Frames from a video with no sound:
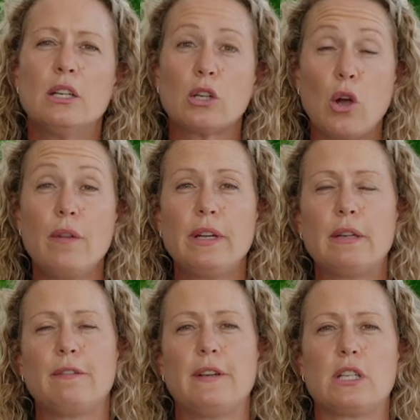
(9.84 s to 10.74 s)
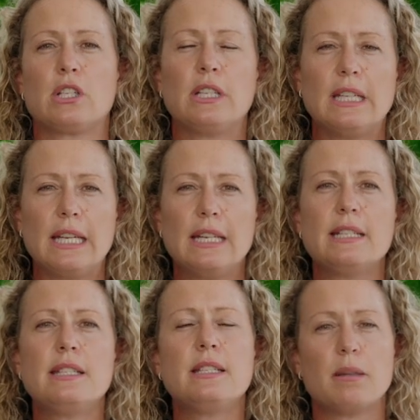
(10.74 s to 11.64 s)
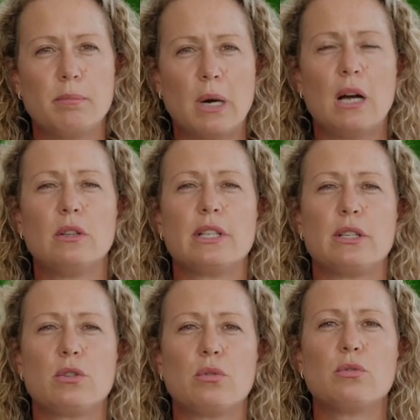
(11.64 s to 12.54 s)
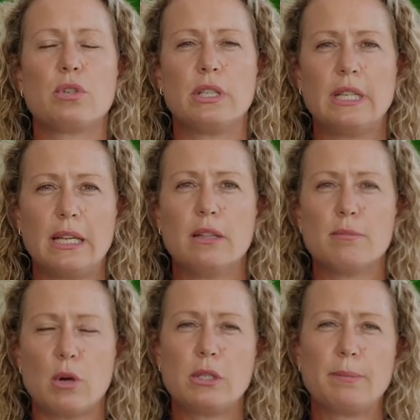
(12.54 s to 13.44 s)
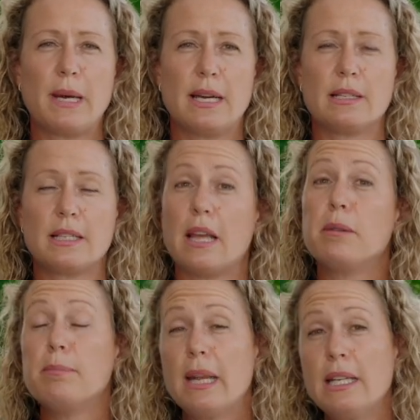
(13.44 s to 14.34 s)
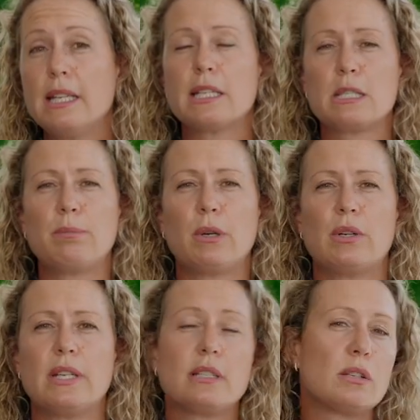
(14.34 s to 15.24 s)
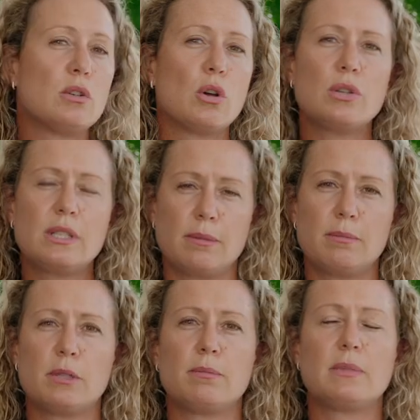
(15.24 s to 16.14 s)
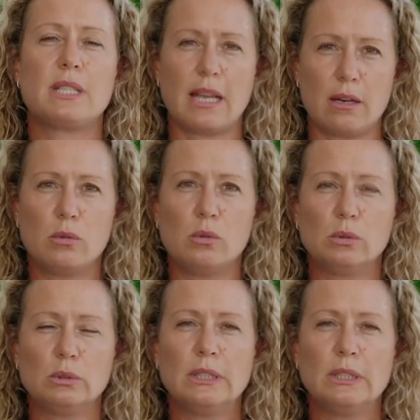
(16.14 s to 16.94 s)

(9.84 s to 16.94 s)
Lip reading: COVID infection is mild in children in the most part, and many experience no symptoms at all.